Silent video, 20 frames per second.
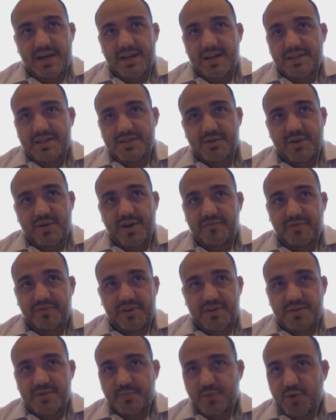And it's great
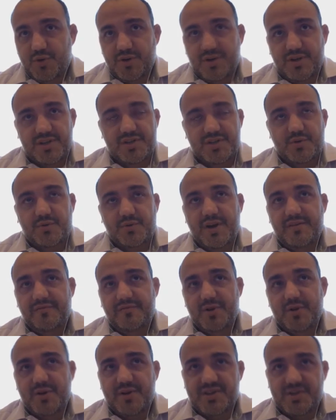for the sport. It's great
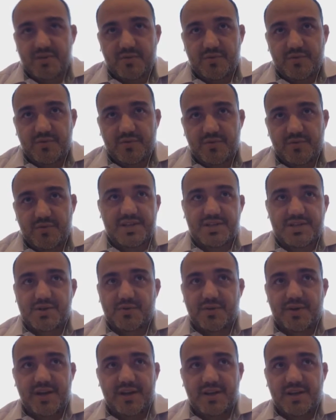for USA Wrestling. And
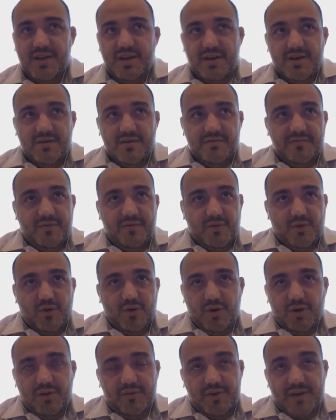it's great
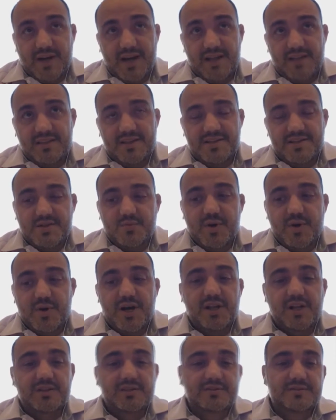for all of our athletes as
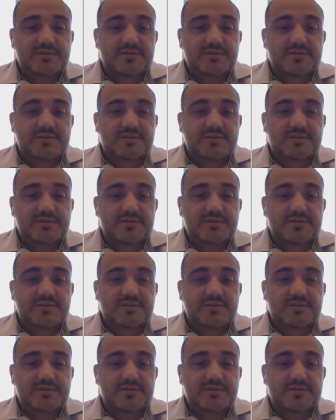well.